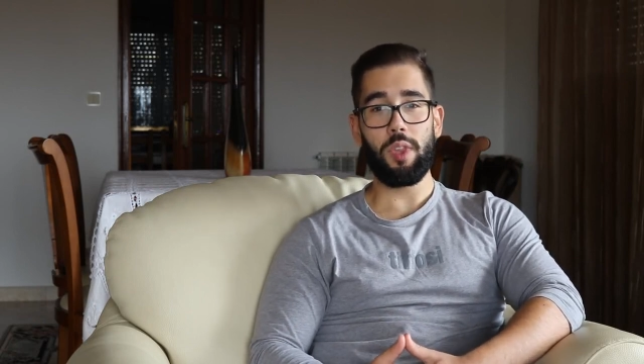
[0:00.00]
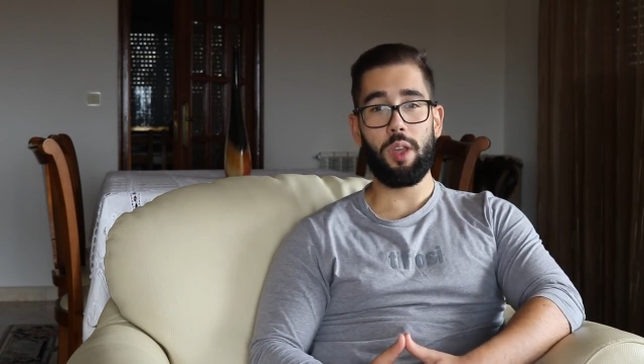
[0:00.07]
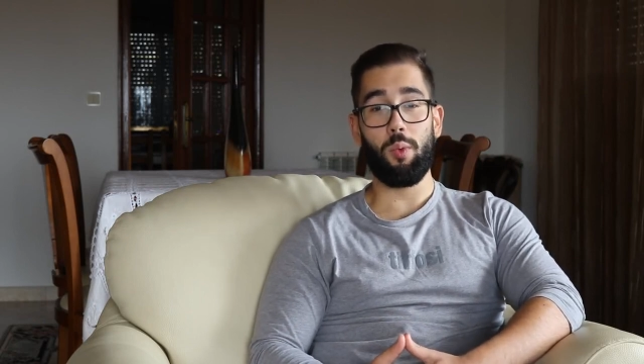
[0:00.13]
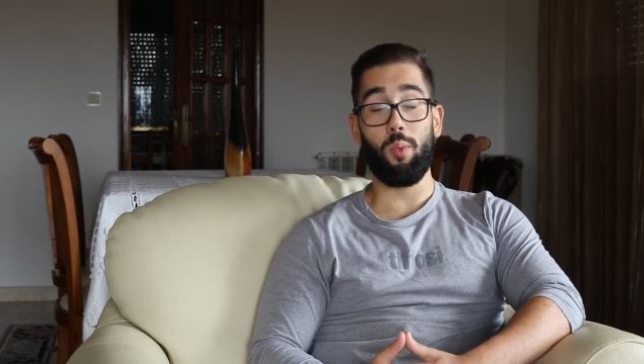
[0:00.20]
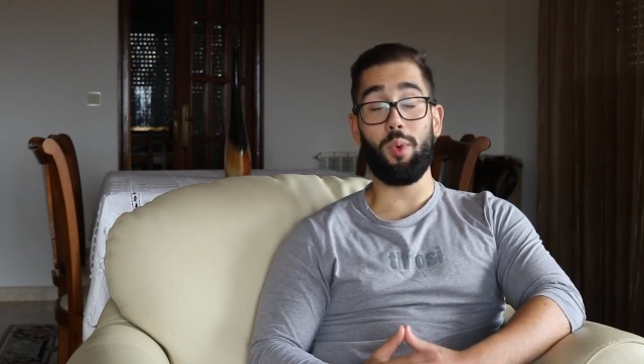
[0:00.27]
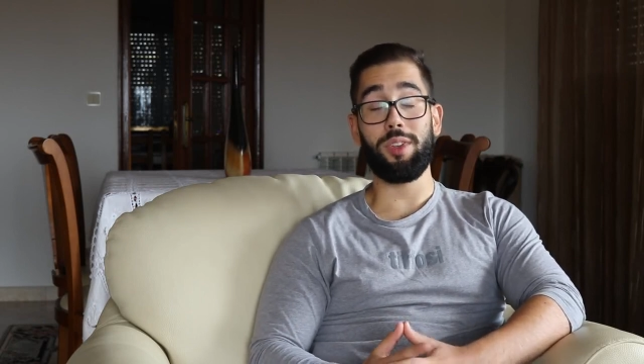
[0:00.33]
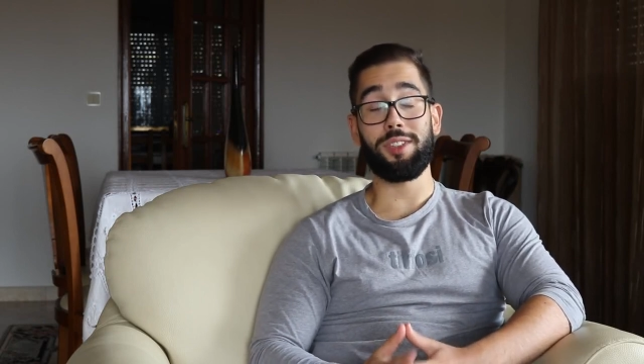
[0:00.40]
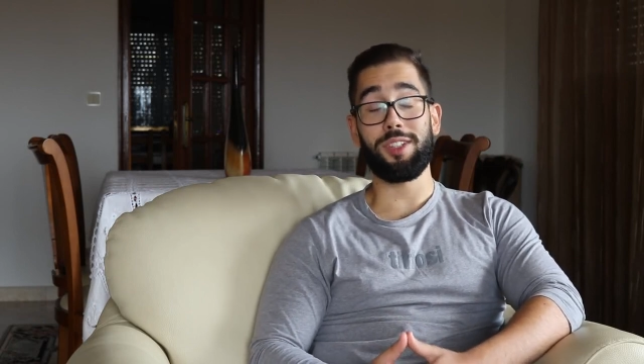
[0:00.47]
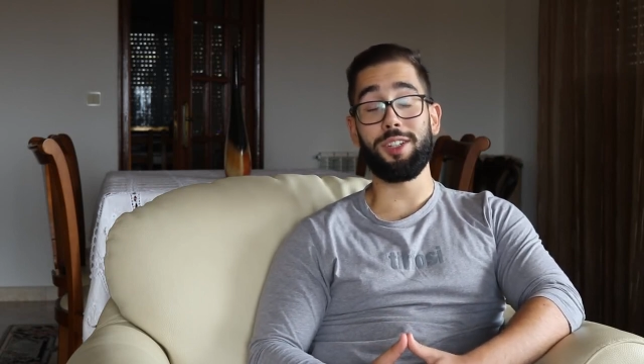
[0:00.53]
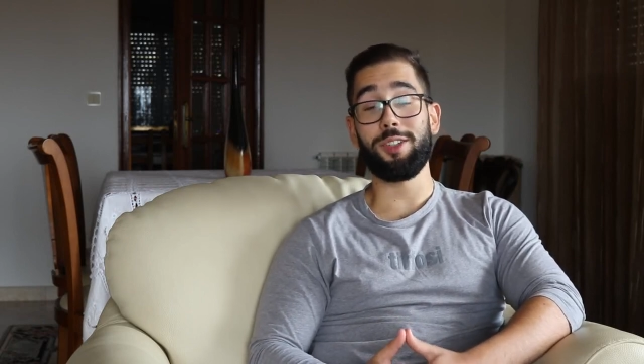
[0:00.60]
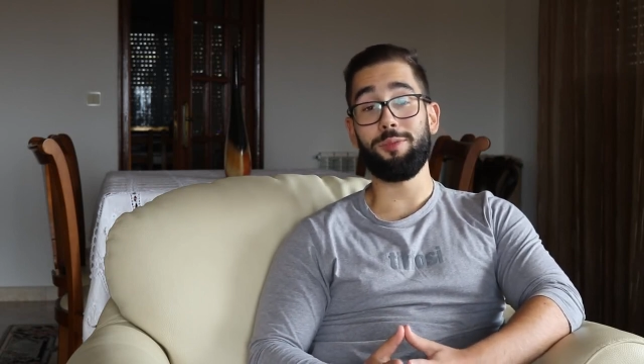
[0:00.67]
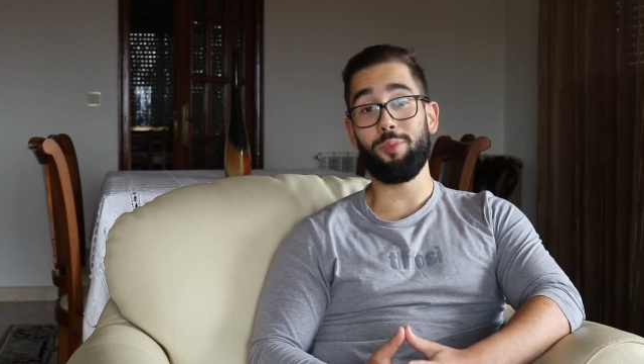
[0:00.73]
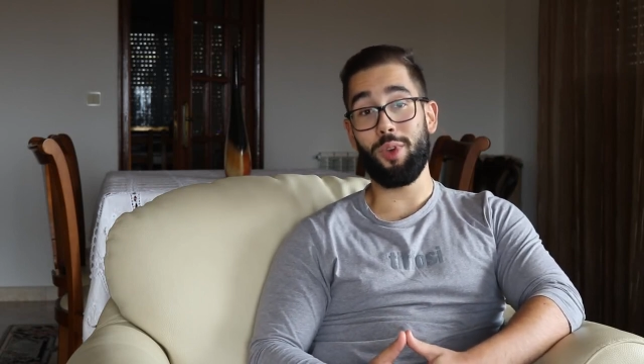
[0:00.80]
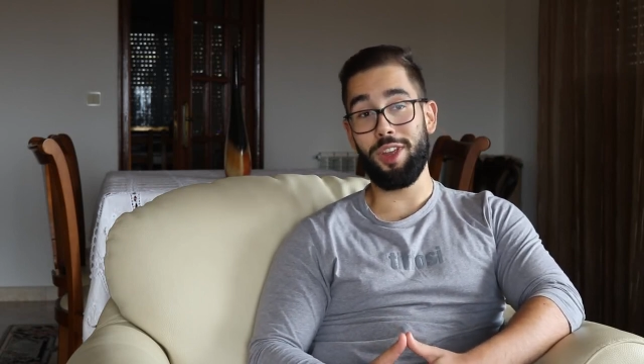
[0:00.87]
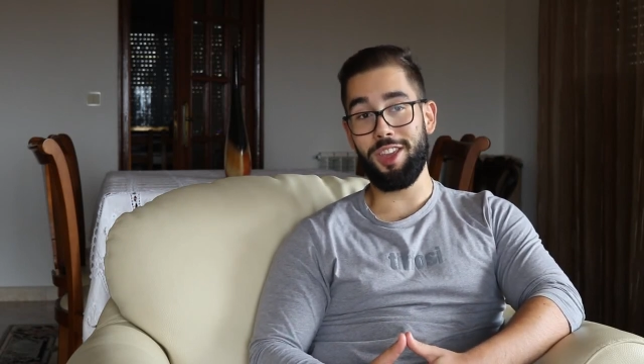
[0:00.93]
With
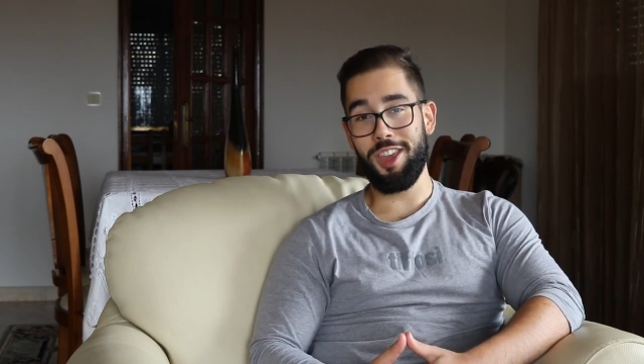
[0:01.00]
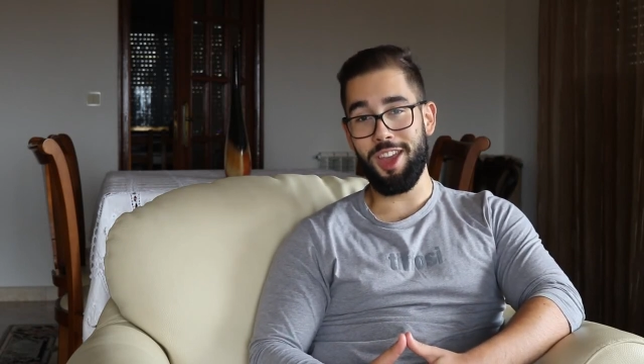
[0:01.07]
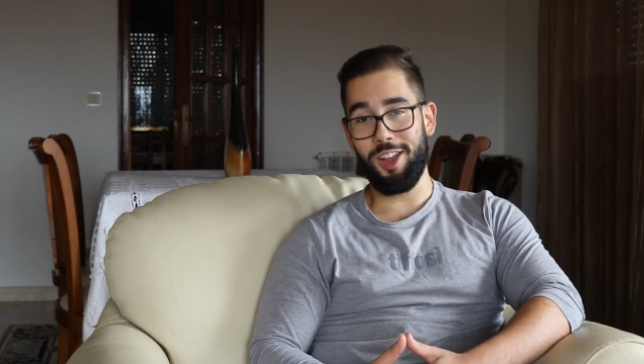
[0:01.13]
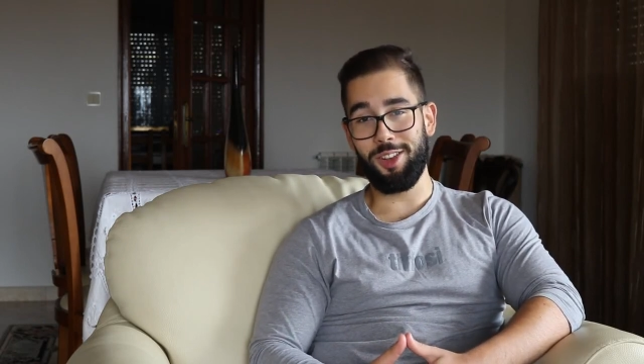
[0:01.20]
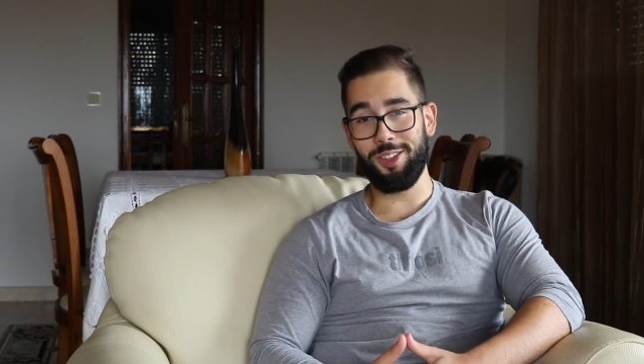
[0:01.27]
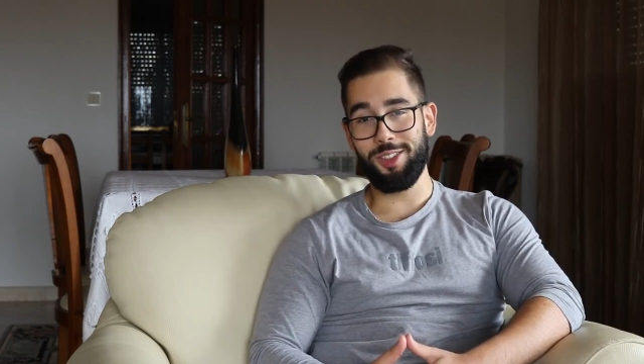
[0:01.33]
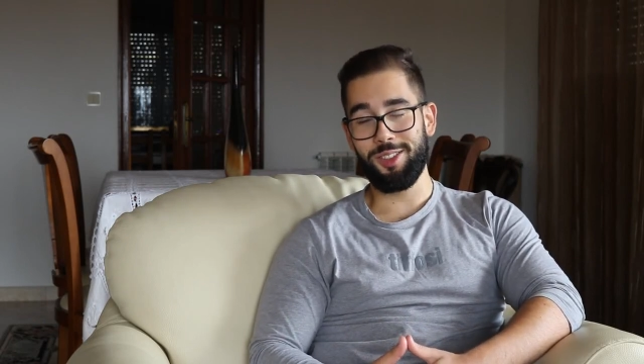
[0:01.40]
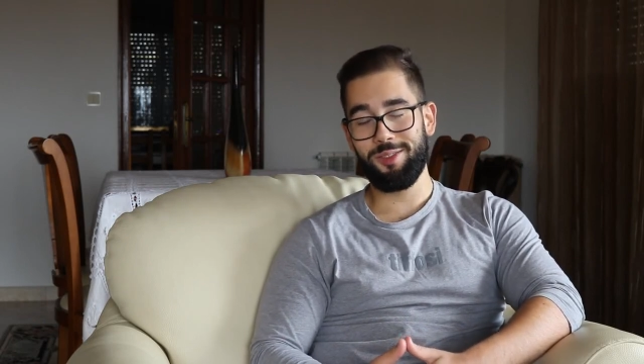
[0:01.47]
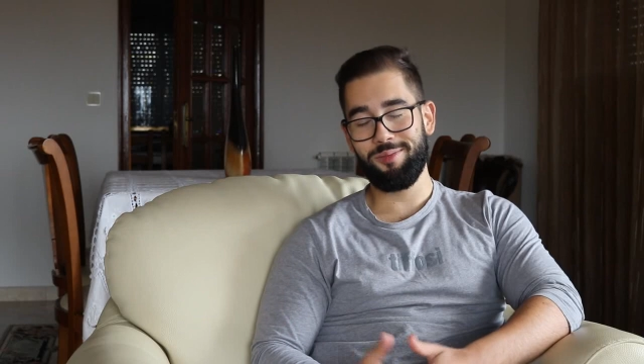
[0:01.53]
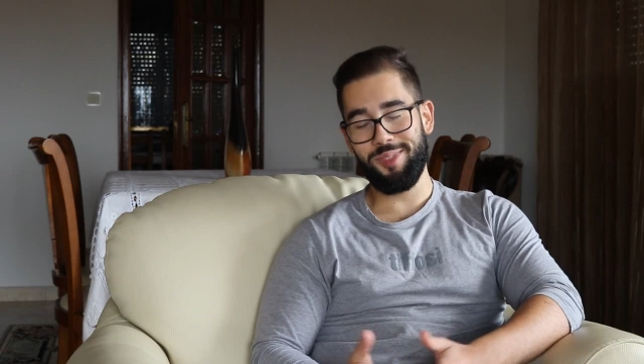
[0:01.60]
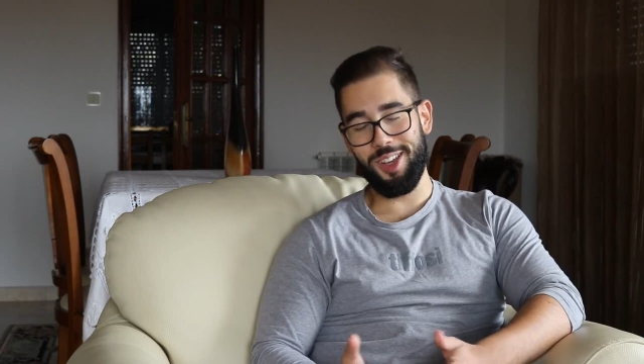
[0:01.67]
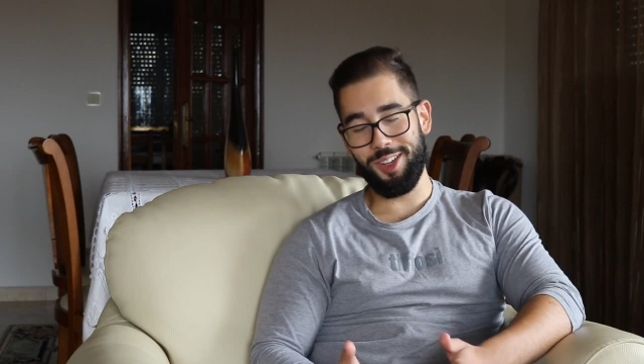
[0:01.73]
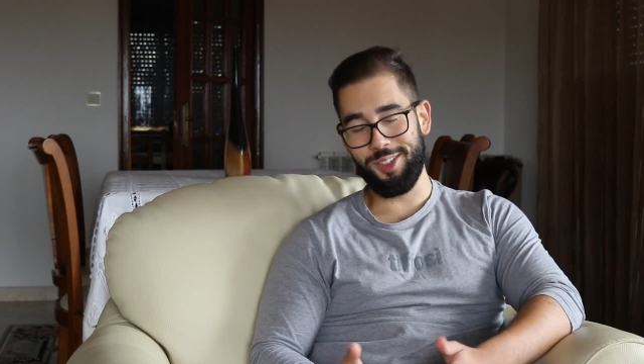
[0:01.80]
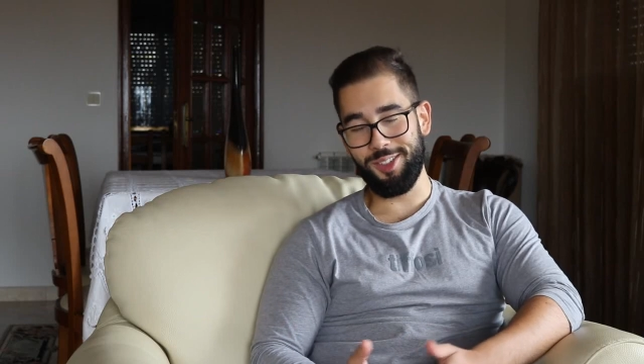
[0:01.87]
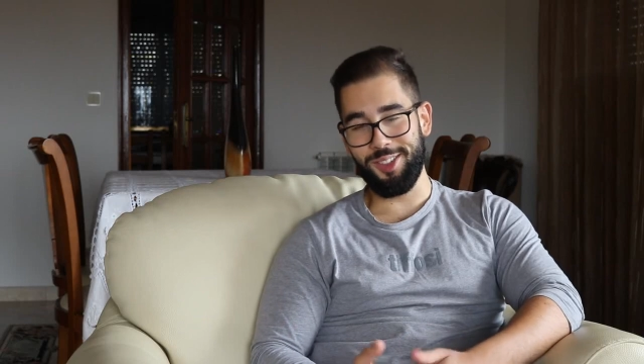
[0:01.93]
brachialis
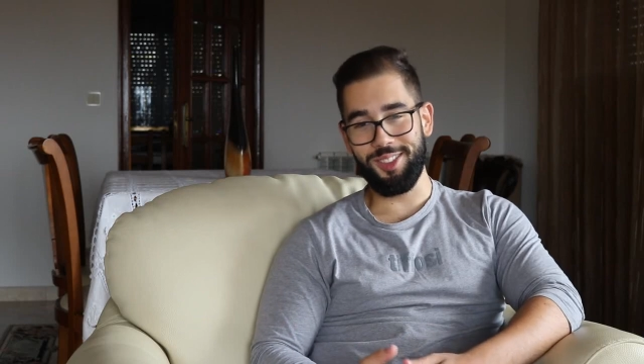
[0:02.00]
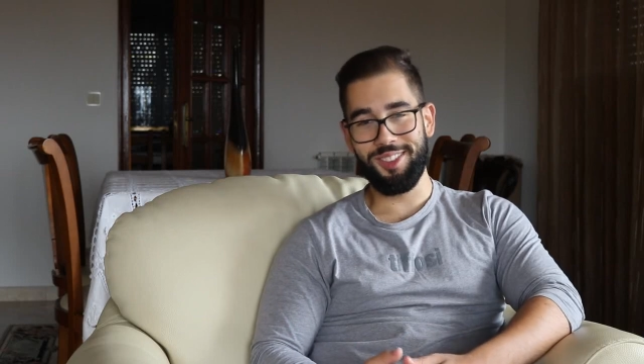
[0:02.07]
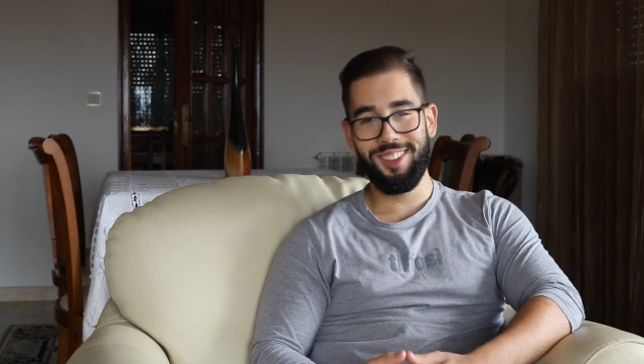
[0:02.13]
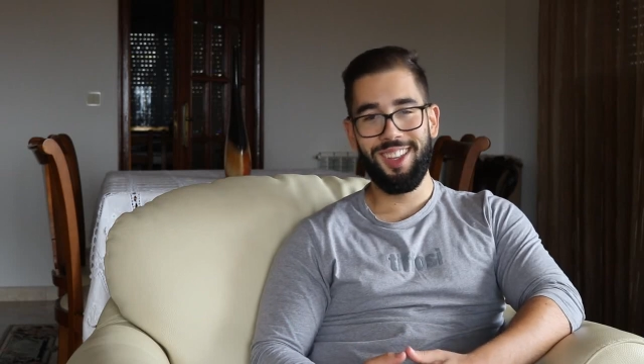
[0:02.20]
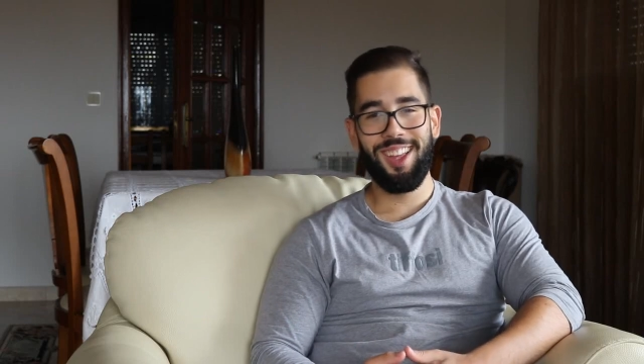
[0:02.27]
actually.